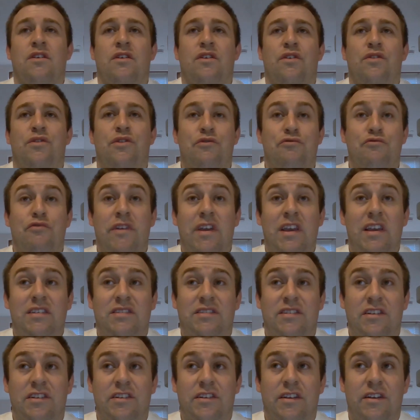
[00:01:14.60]
the
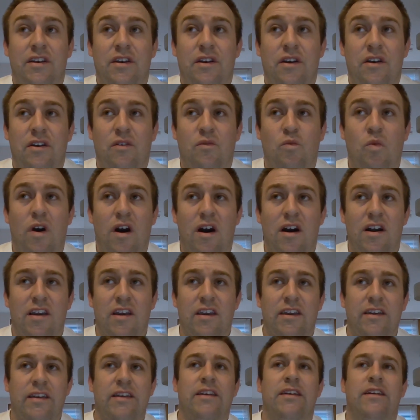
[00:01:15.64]
reason
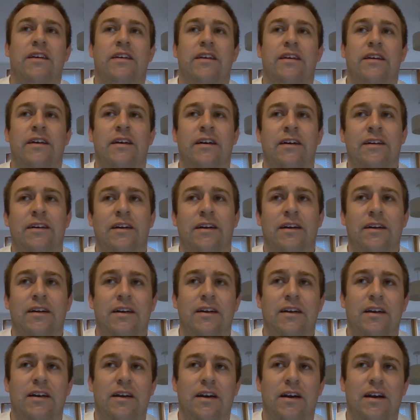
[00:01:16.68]
why
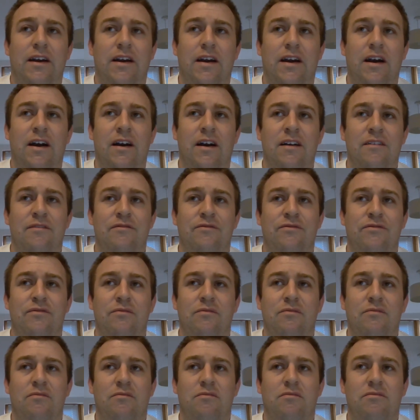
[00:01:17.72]
I've
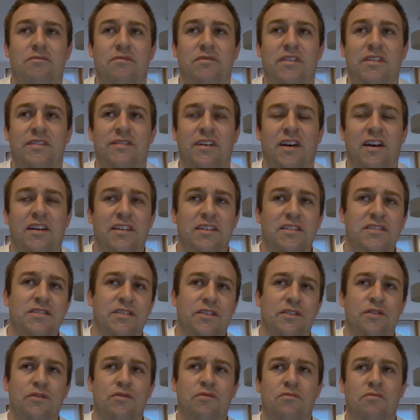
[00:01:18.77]
decided
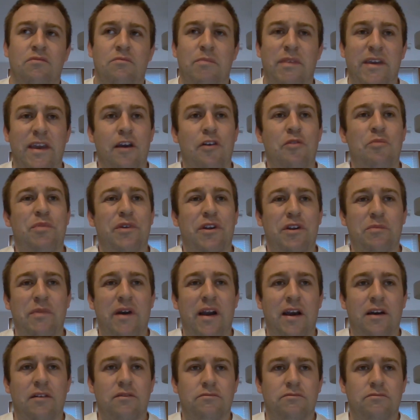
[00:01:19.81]
to be open
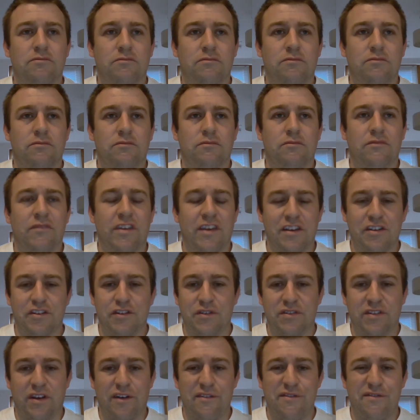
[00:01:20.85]
about the
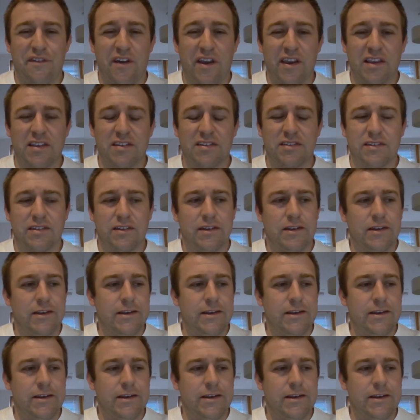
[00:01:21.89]
issues I face